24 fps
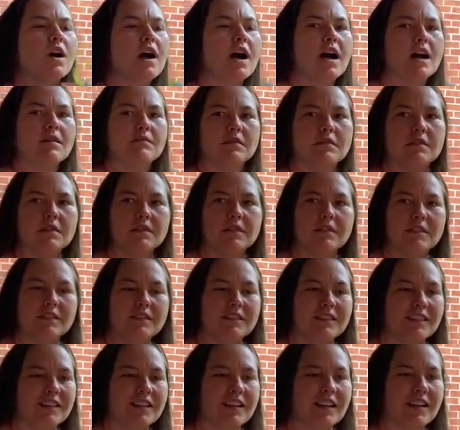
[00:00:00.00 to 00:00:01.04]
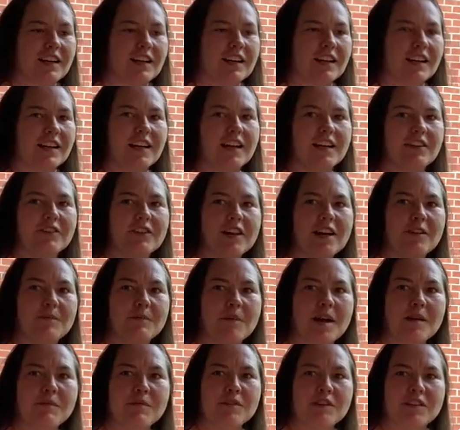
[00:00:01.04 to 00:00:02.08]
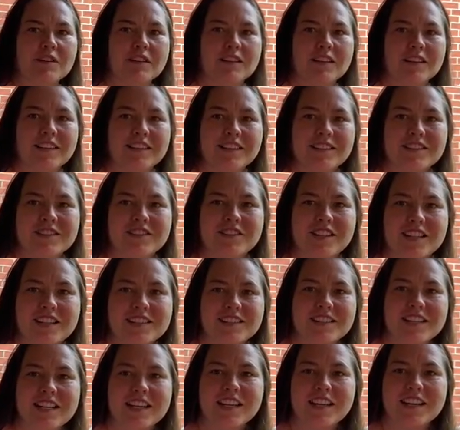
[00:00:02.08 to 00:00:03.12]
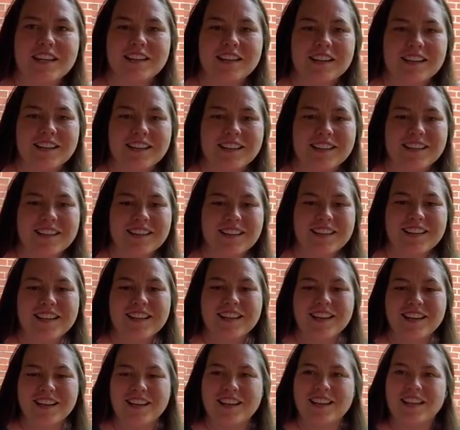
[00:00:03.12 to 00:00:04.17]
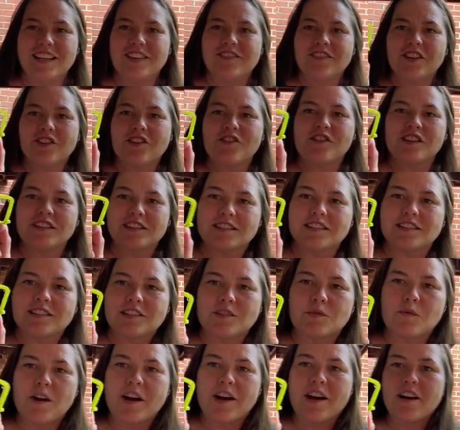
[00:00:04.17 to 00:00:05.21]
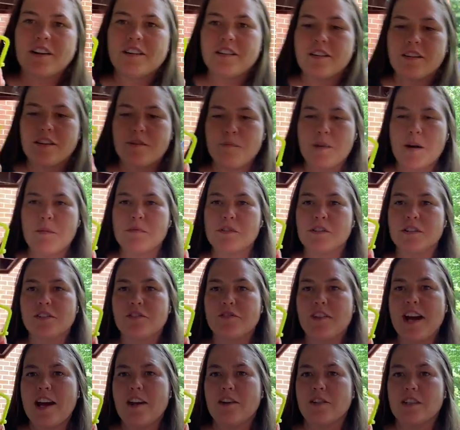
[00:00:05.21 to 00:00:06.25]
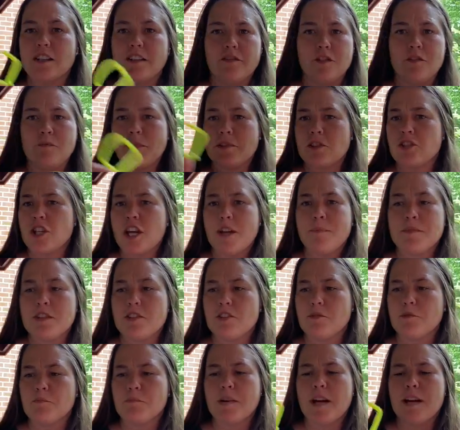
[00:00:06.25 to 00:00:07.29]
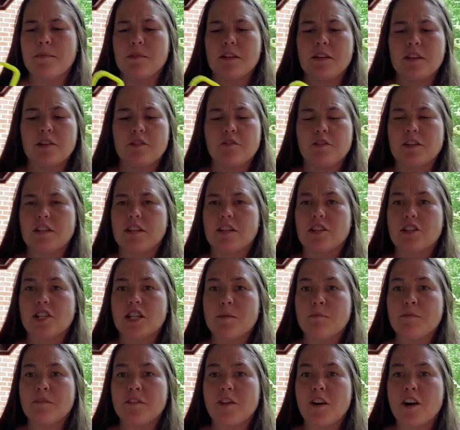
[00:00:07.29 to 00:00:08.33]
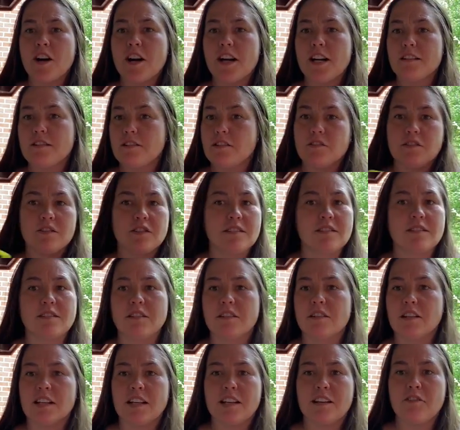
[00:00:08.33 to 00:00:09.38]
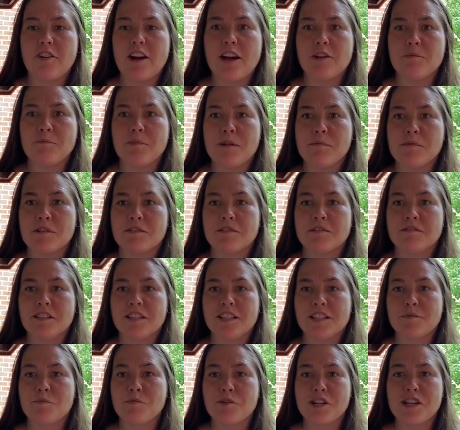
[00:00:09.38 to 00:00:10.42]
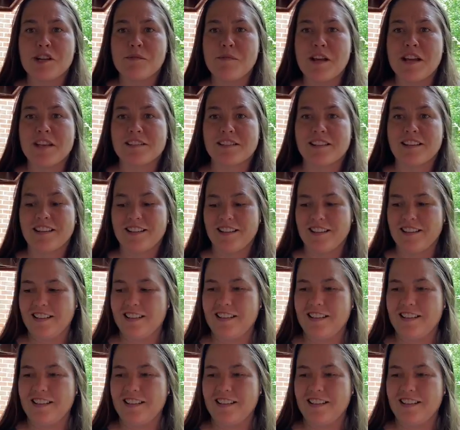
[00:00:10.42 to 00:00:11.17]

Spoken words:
Ah, got a round bubble. Do you guys see it? Even though this is square, the bubble is round. If you shaped your pipe cleaner into the shape of a heart, you'd still get a round bubble. It's pretty amazing.